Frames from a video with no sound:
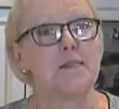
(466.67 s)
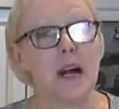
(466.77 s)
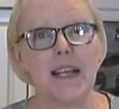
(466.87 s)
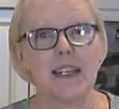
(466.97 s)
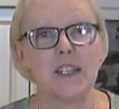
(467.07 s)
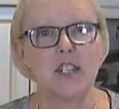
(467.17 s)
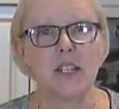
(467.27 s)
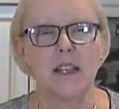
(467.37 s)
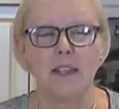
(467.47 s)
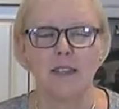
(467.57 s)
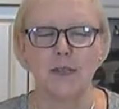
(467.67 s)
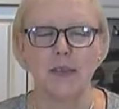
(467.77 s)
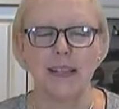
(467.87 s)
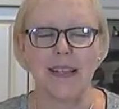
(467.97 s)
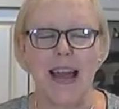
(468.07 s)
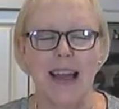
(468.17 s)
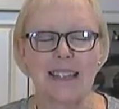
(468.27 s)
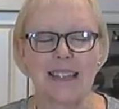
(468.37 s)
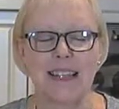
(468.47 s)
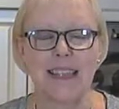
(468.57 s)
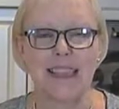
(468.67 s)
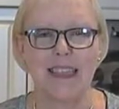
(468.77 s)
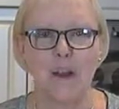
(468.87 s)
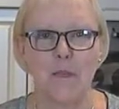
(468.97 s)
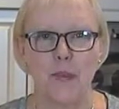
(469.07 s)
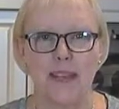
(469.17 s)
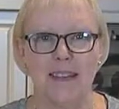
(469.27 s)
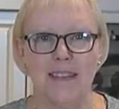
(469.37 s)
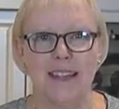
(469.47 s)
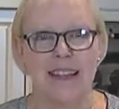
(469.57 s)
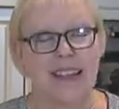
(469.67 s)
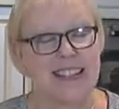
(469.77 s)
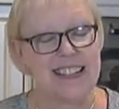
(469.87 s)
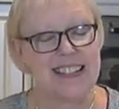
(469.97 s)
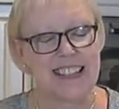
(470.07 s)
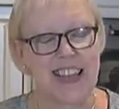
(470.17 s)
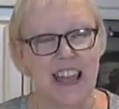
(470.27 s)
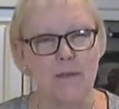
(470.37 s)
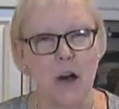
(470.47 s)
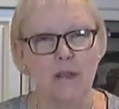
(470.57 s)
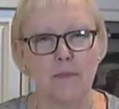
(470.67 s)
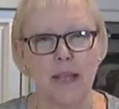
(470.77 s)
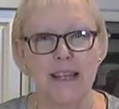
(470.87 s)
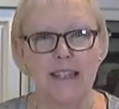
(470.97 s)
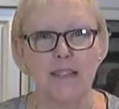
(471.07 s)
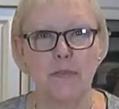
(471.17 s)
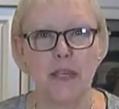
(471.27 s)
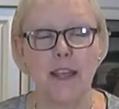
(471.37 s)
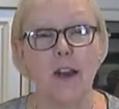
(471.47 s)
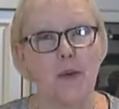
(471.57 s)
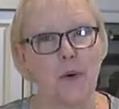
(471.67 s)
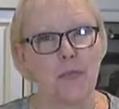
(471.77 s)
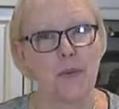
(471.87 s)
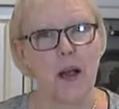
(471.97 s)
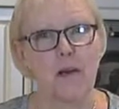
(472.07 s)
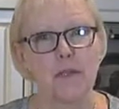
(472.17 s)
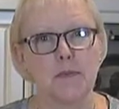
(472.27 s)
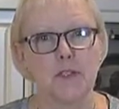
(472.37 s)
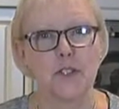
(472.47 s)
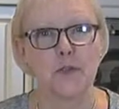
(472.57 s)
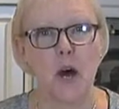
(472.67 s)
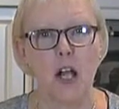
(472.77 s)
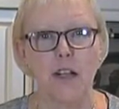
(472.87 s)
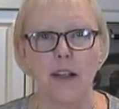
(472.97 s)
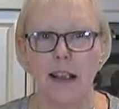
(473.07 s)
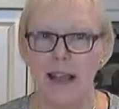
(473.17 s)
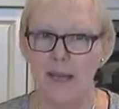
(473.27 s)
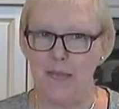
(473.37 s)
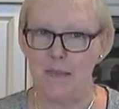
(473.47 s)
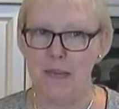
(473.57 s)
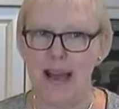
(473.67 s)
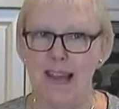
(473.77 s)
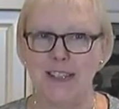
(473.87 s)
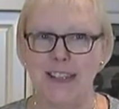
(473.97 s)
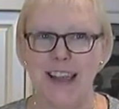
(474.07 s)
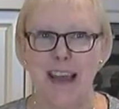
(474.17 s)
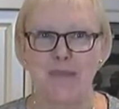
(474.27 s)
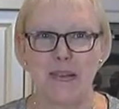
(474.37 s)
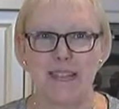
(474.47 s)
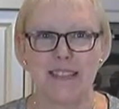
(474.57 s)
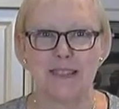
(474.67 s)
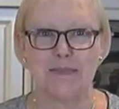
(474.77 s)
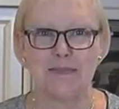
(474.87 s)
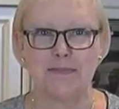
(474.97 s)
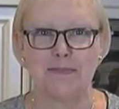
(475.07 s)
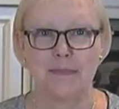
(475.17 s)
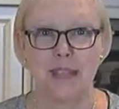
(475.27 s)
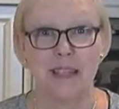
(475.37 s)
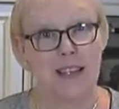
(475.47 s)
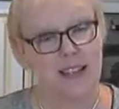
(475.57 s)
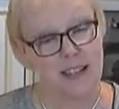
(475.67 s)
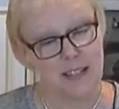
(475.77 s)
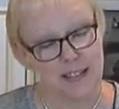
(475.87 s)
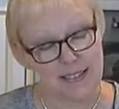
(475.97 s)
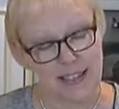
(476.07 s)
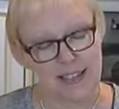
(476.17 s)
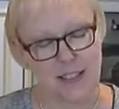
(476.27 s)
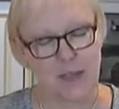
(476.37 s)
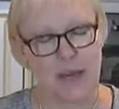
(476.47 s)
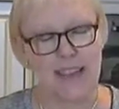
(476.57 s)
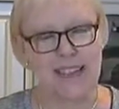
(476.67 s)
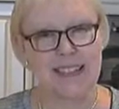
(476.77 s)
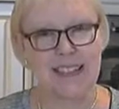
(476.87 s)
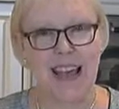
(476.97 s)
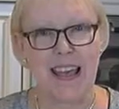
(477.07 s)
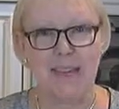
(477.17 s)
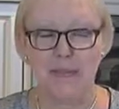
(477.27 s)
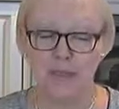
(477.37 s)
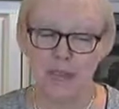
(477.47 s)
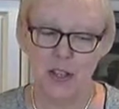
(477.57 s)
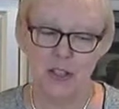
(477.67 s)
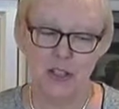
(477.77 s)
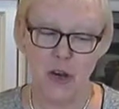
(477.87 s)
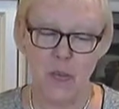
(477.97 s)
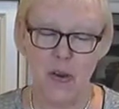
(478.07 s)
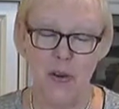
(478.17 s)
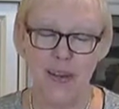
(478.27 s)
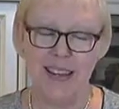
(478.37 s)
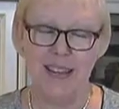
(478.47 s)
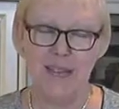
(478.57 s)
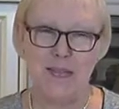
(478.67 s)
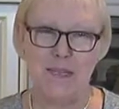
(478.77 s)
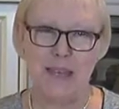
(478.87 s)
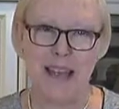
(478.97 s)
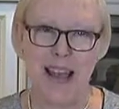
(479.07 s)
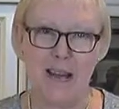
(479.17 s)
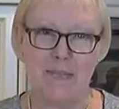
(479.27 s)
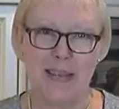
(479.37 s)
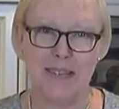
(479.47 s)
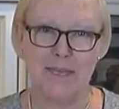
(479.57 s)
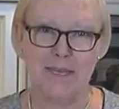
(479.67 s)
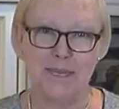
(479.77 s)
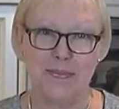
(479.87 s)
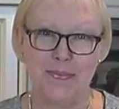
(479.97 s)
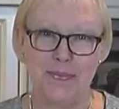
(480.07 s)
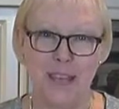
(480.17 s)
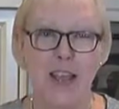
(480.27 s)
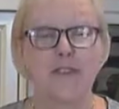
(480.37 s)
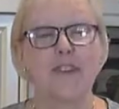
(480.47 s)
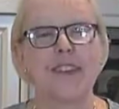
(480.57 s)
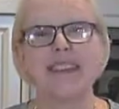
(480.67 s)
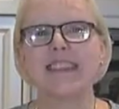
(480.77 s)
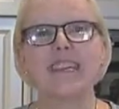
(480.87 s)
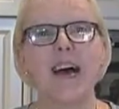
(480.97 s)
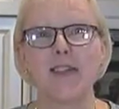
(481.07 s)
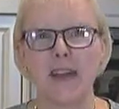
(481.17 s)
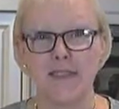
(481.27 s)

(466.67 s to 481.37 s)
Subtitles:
my kitchen is relaxing therapy. It's the game on place to be, where problems are smaller and the magic happens. Like the Jamaicans say, don't worry, be happy. For these and all of my